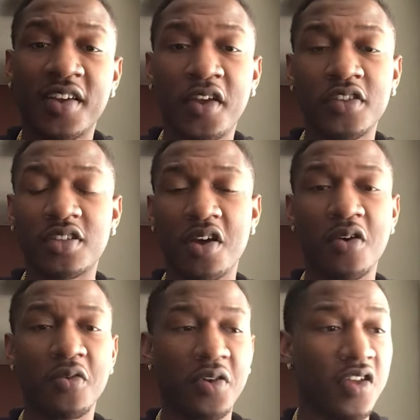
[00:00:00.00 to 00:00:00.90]

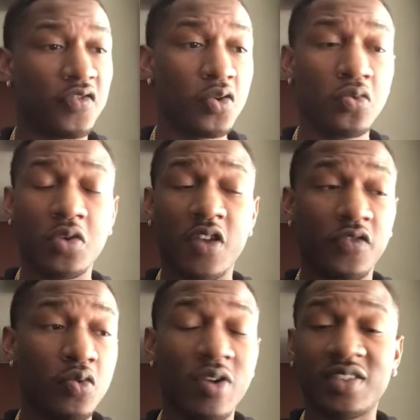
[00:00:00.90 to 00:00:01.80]
So if
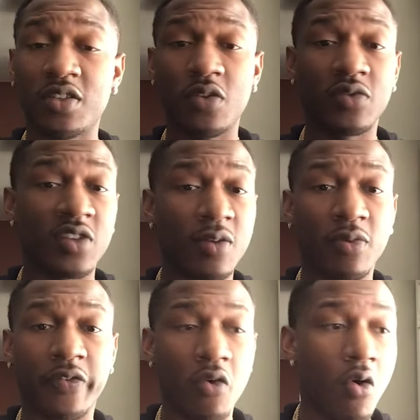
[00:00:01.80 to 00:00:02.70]
you wasn't using it
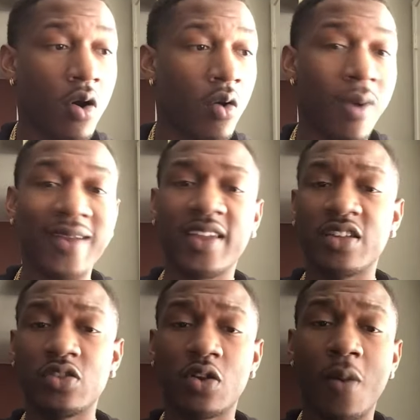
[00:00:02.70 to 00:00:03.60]
before, why
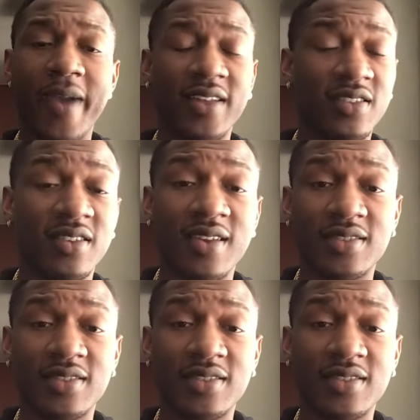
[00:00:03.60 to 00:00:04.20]
can't you go back to that